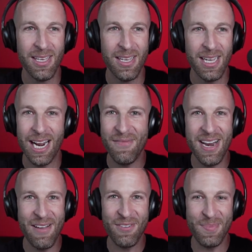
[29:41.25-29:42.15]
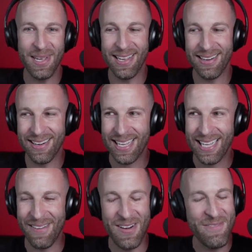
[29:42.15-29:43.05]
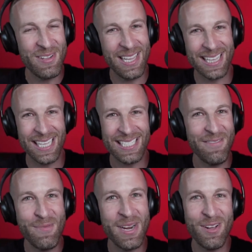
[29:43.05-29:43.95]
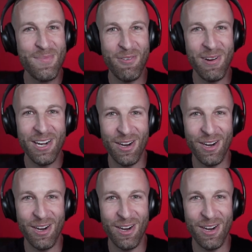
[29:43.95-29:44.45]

And I've never been, I've never, like, that's never been on my radar.